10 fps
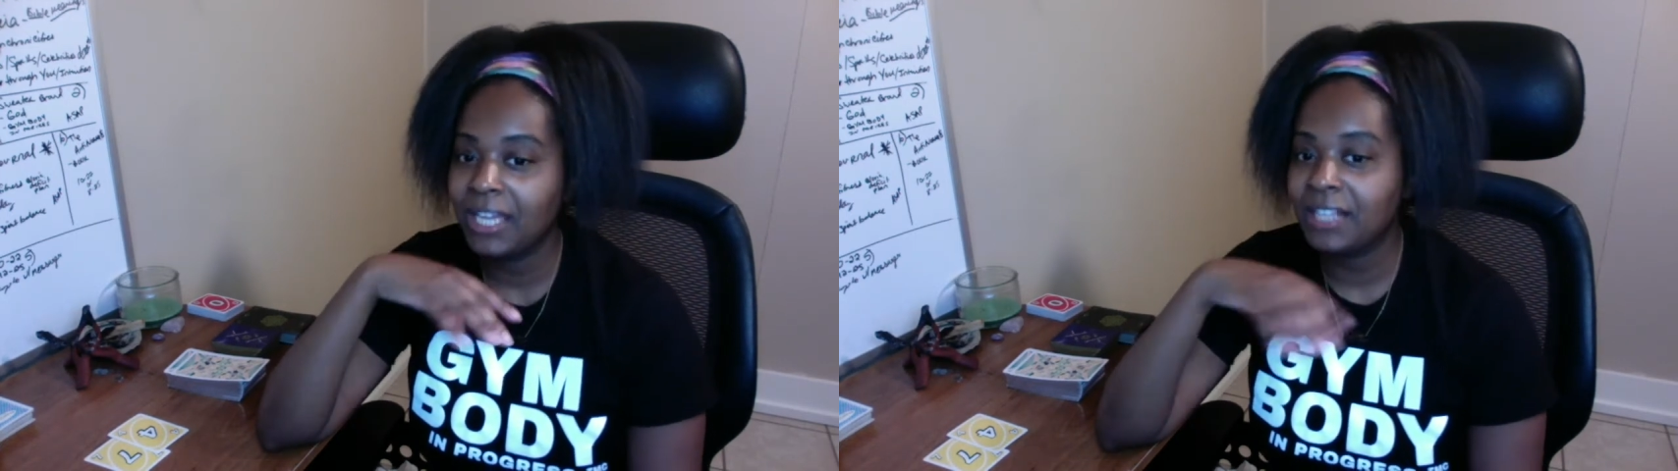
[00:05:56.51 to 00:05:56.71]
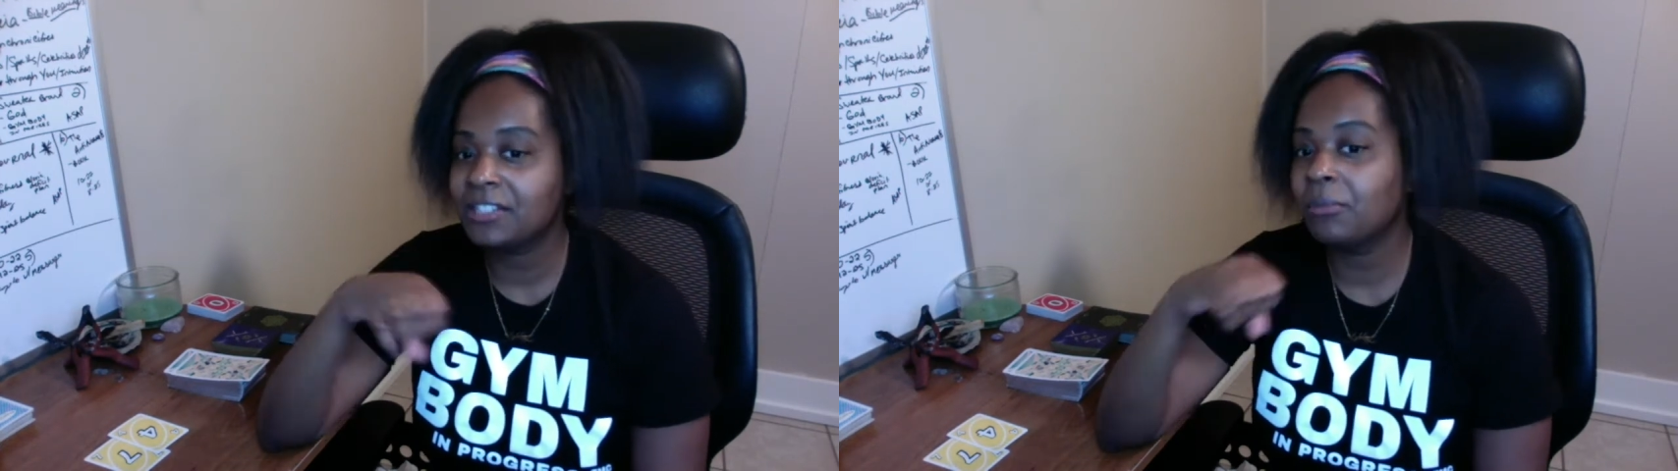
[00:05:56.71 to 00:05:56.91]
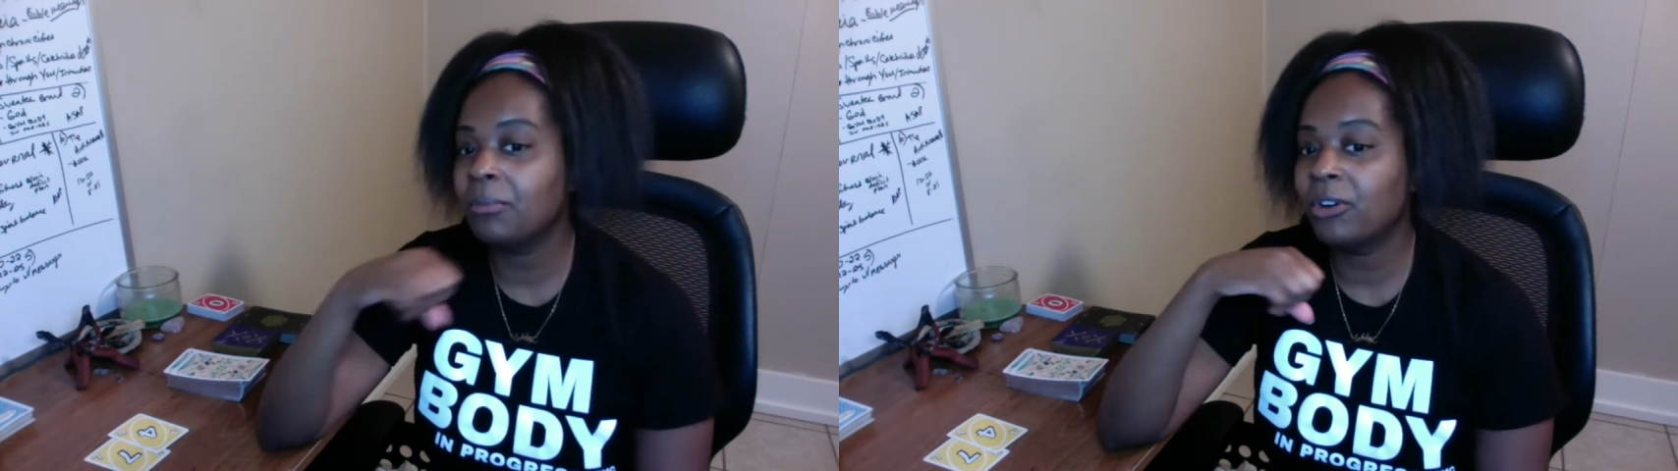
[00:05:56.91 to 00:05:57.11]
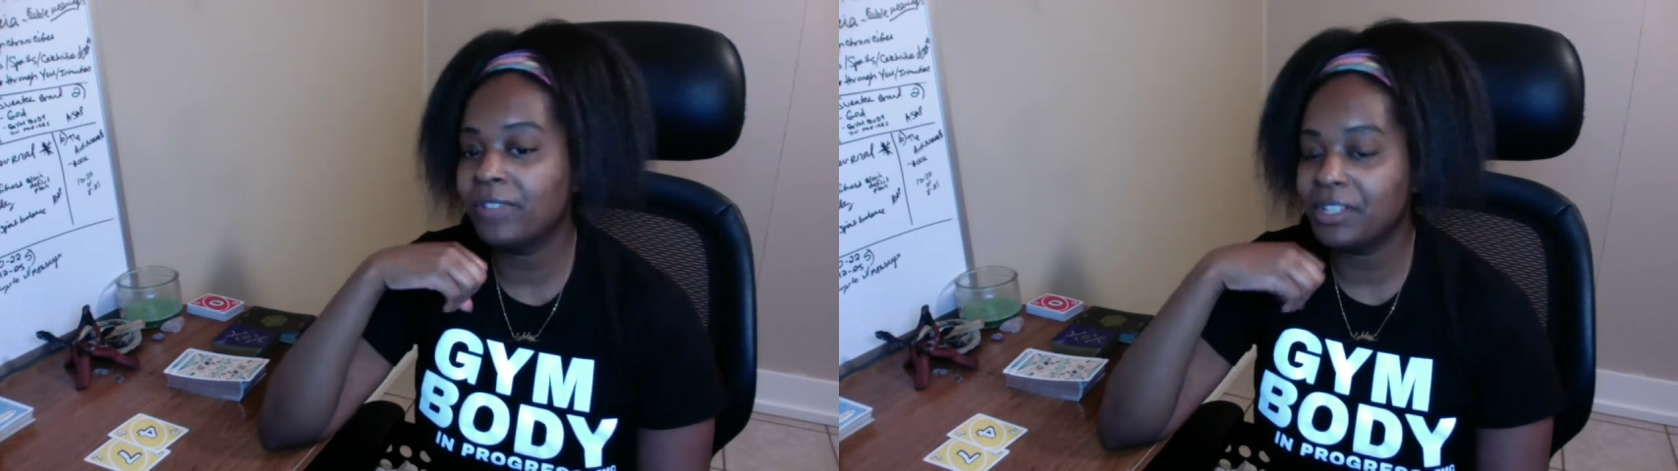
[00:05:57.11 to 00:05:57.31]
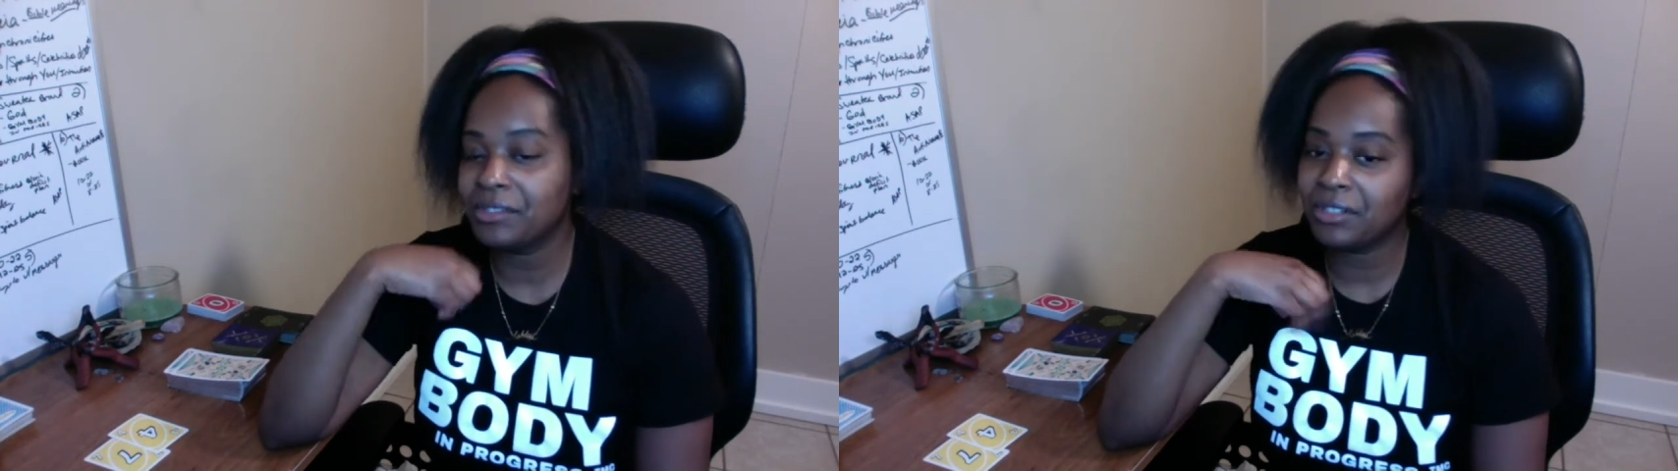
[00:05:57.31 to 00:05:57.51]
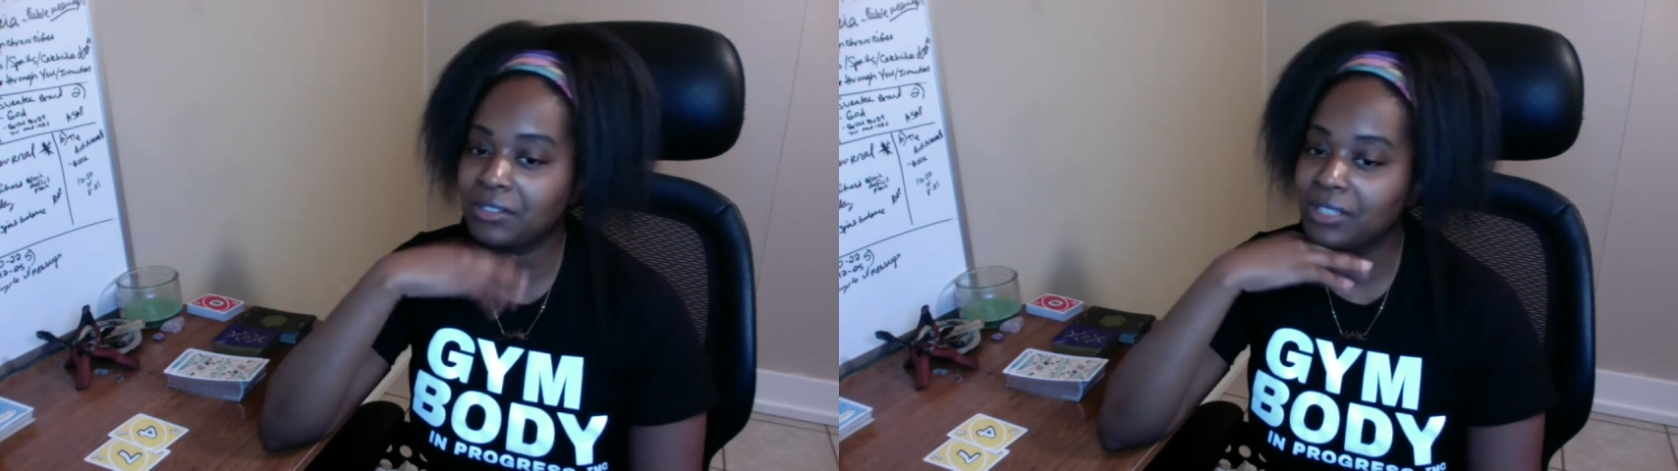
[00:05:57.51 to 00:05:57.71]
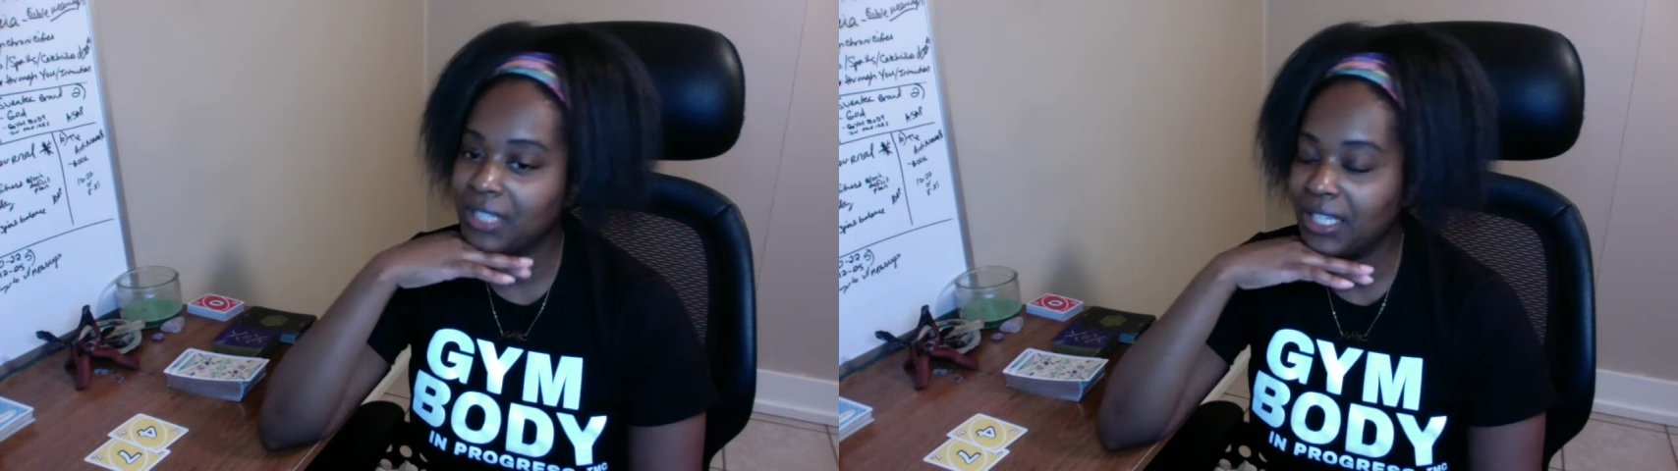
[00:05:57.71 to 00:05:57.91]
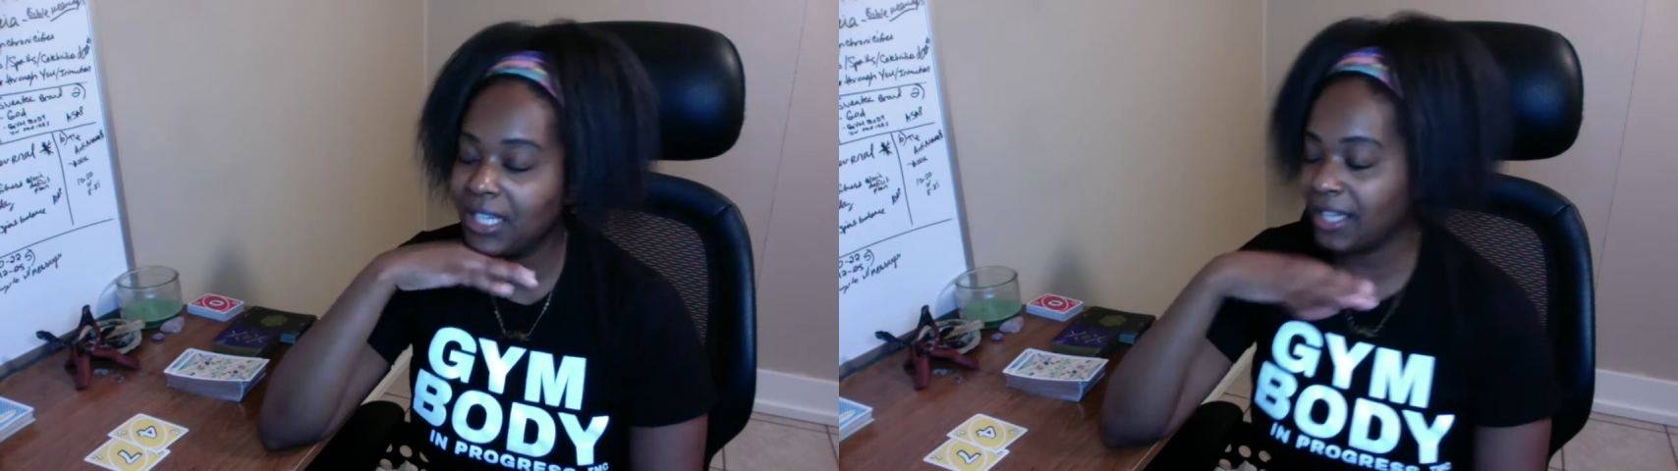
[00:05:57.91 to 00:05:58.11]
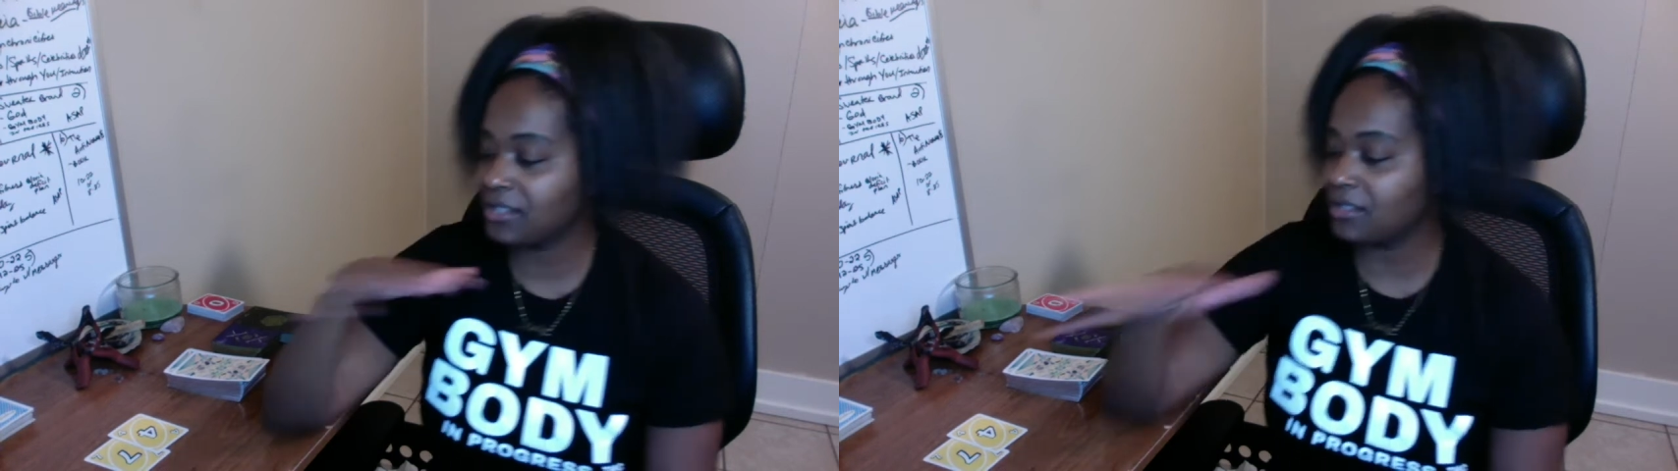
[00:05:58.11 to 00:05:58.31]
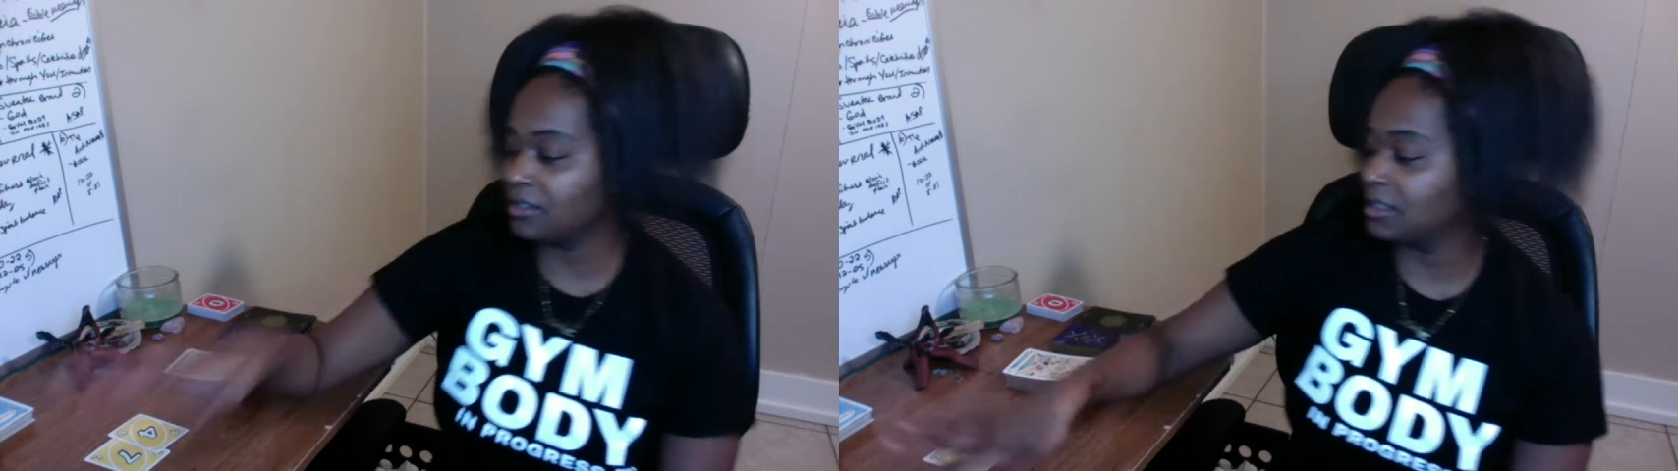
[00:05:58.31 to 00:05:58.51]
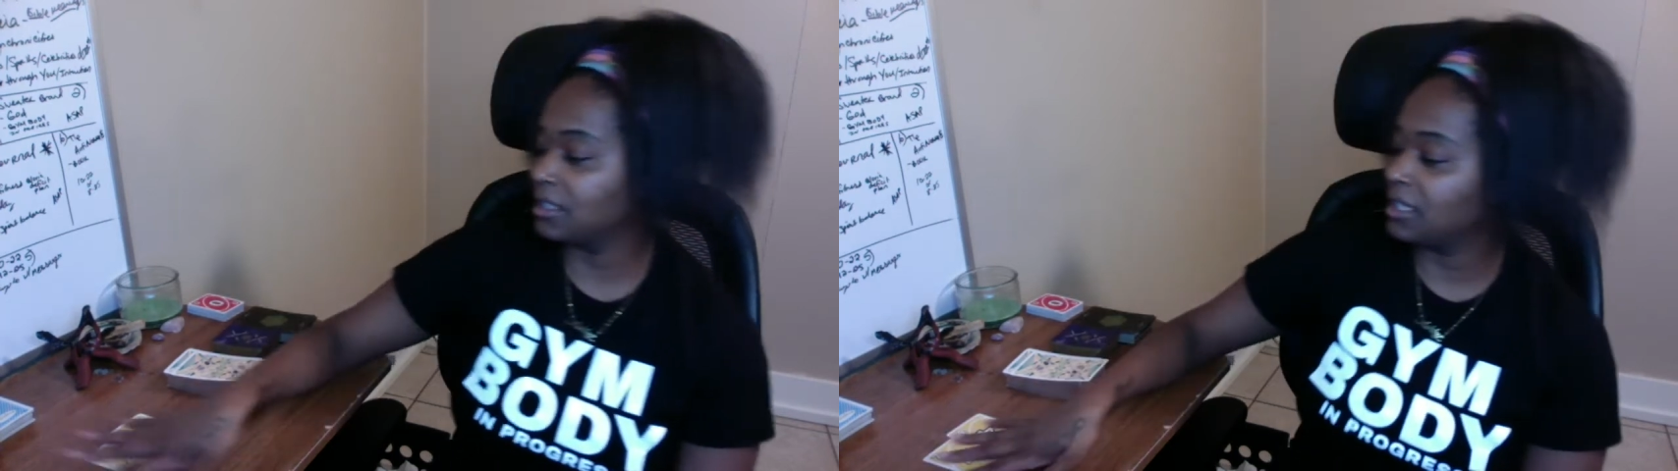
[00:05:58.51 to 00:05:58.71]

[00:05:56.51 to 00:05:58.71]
So both internally and externally,